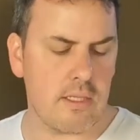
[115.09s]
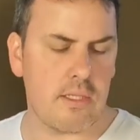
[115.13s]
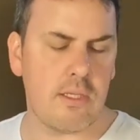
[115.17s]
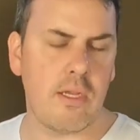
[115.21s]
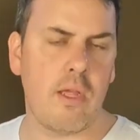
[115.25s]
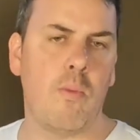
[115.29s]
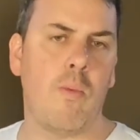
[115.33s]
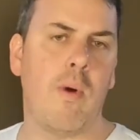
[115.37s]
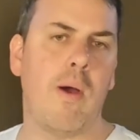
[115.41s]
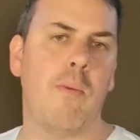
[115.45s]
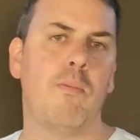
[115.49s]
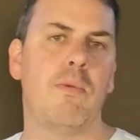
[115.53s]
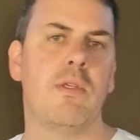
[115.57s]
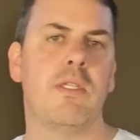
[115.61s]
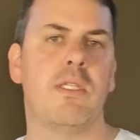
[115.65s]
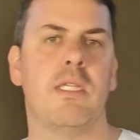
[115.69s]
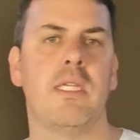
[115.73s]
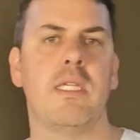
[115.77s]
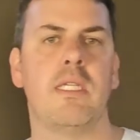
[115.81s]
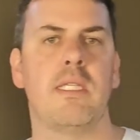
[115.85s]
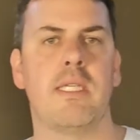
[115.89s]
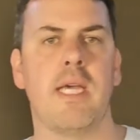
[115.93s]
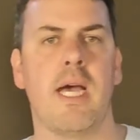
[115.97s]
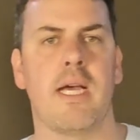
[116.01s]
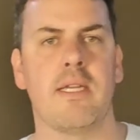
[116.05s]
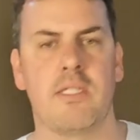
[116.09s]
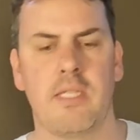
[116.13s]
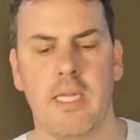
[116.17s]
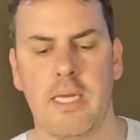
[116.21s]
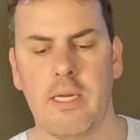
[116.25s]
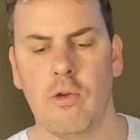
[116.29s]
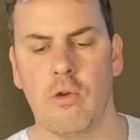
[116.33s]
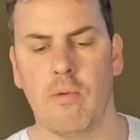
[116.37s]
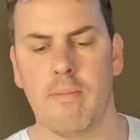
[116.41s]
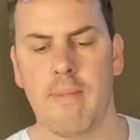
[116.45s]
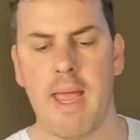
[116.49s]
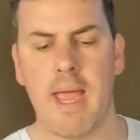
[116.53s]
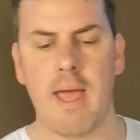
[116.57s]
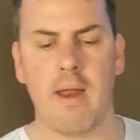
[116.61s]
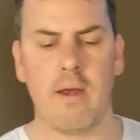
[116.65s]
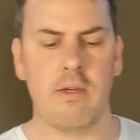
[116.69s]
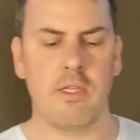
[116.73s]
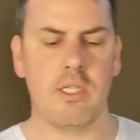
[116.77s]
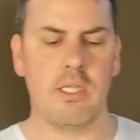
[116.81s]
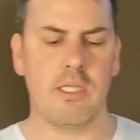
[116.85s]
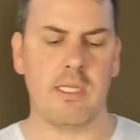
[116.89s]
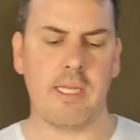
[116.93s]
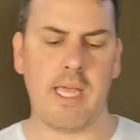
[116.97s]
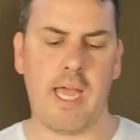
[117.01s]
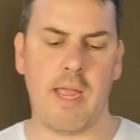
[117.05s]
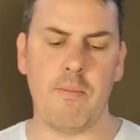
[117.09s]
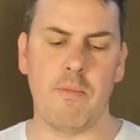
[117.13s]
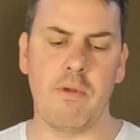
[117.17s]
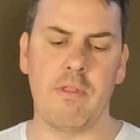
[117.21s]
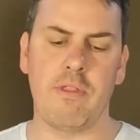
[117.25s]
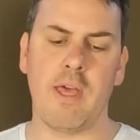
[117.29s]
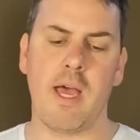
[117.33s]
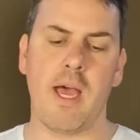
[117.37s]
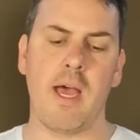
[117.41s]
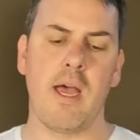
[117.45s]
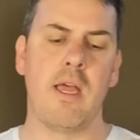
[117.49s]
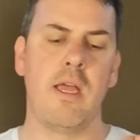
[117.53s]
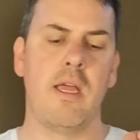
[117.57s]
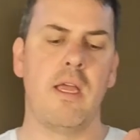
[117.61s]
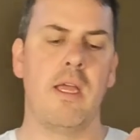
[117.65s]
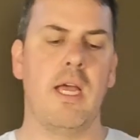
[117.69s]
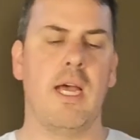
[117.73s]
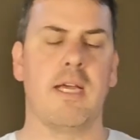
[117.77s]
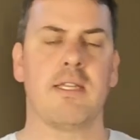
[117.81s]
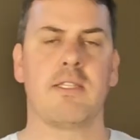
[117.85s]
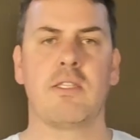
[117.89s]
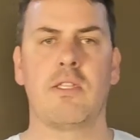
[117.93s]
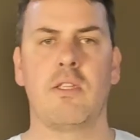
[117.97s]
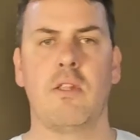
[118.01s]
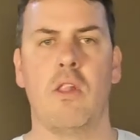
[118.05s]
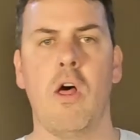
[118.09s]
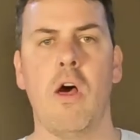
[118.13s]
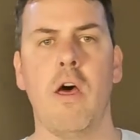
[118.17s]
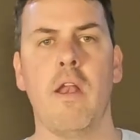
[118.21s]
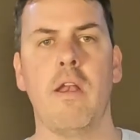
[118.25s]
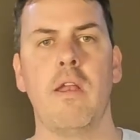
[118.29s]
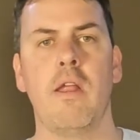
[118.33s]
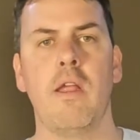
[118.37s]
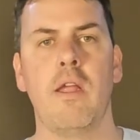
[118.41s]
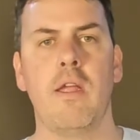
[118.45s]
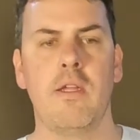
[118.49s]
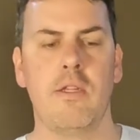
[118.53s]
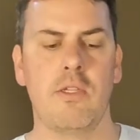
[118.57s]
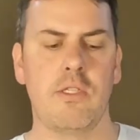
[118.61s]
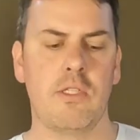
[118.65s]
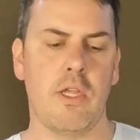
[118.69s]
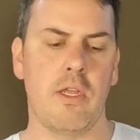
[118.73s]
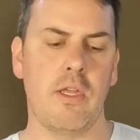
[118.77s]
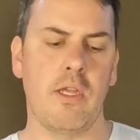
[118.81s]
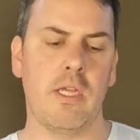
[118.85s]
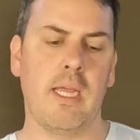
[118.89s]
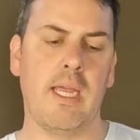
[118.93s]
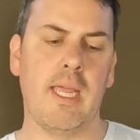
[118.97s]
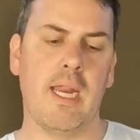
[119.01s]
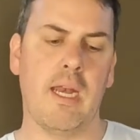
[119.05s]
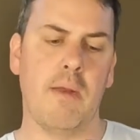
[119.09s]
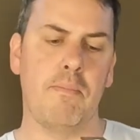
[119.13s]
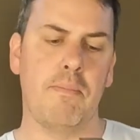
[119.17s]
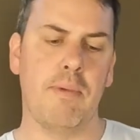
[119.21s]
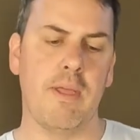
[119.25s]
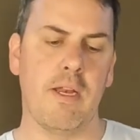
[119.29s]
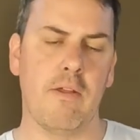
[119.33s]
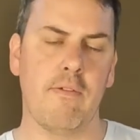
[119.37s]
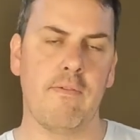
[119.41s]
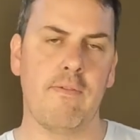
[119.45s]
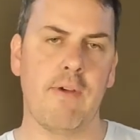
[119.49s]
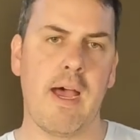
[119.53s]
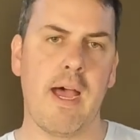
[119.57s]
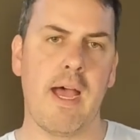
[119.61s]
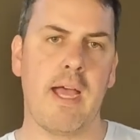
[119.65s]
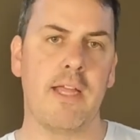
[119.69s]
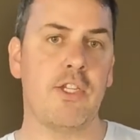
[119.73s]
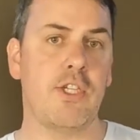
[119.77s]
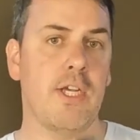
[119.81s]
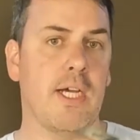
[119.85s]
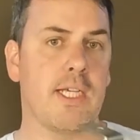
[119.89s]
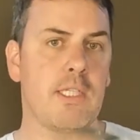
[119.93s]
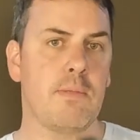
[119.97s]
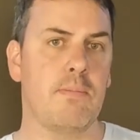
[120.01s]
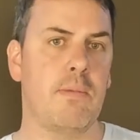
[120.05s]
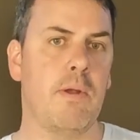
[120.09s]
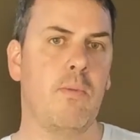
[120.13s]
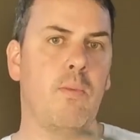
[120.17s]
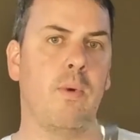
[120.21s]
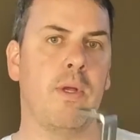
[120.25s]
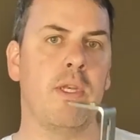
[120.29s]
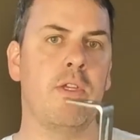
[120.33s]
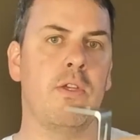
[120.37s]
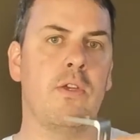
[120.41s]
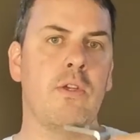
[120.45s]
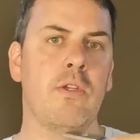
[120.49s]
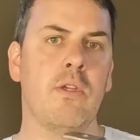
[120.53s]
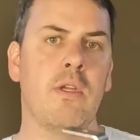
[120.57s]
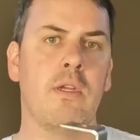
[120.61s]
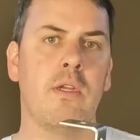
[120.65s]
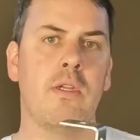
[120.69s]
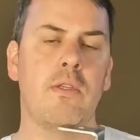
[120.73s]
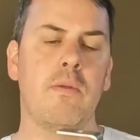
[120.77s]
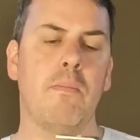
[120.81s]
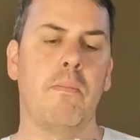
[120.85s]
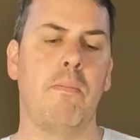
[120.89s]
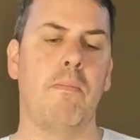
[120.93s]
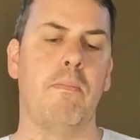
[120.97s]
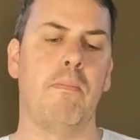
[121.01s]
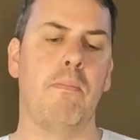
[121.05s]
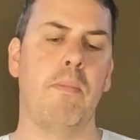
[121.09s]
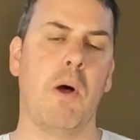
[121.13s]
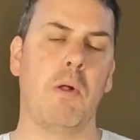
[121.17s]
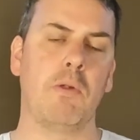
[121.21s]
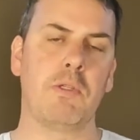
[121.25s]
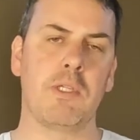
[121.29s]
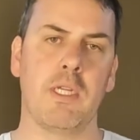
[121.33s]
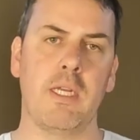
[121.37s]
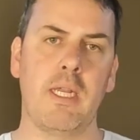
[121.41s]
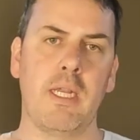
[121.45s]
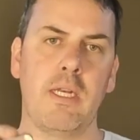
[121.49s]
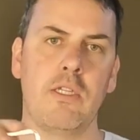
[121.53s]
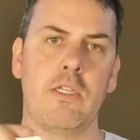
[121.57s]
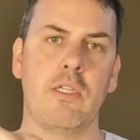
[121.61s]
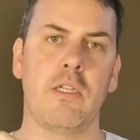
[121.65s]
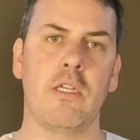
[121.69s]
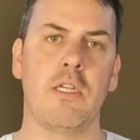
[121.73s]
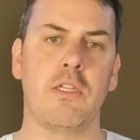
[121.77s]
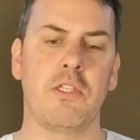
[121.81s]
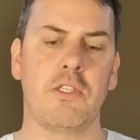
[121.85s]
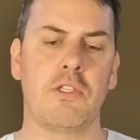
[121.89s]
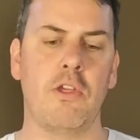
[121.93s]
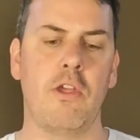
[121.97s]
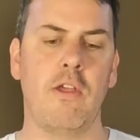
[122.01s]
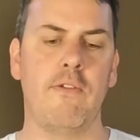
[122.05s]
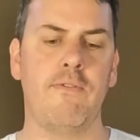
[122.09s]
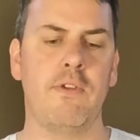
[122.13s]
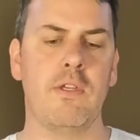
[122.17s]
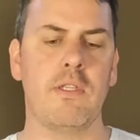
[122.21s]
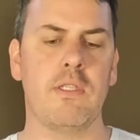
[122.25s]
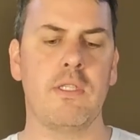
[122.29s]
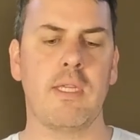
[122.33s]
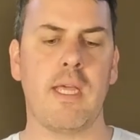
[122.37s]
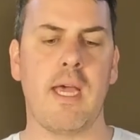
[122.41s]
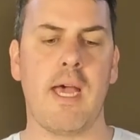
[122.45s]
So one was this single mount, just came with a slot, so you could get a bit of adjustment when you bolt it into your surface.